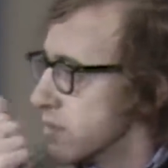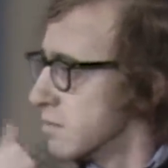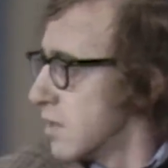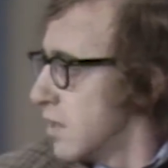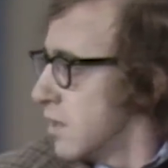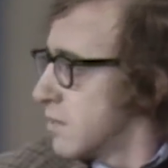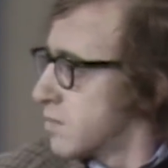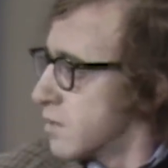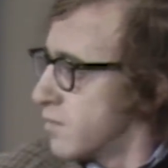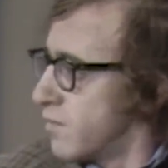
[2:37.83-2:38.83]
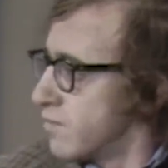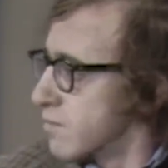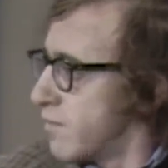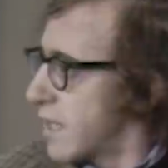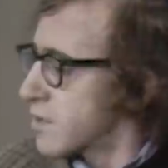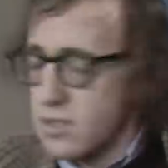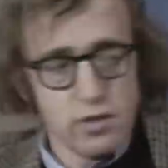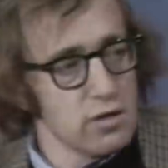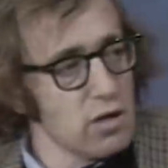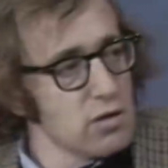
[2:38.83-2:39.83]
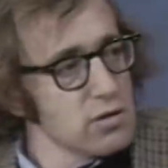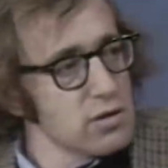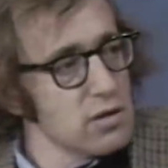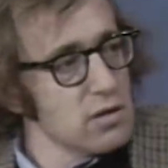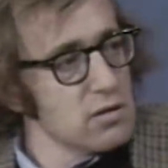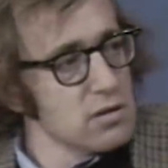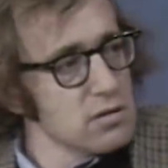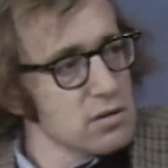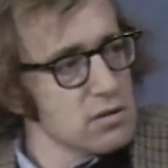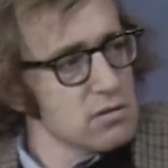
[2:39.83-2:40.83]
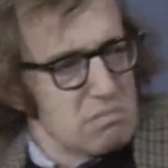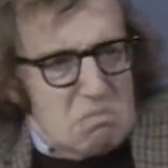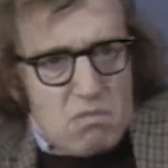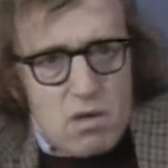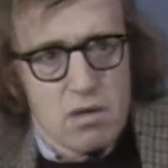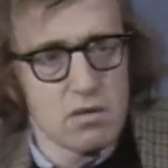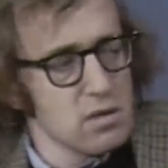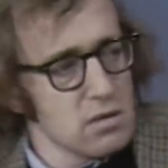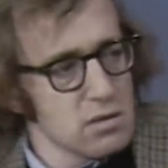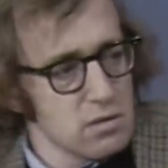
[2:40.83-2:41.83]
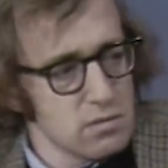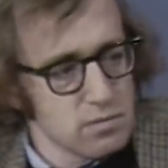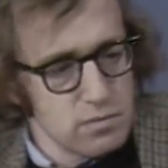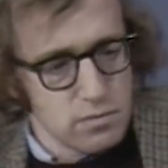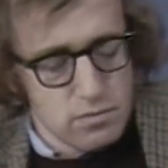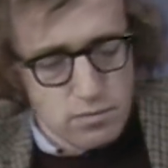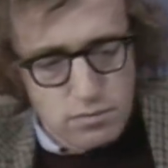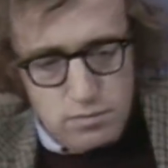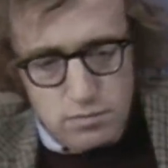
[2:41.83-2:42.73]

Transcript: You put Vicks in your nose, you know, and just, yeah. Do you, do you get um,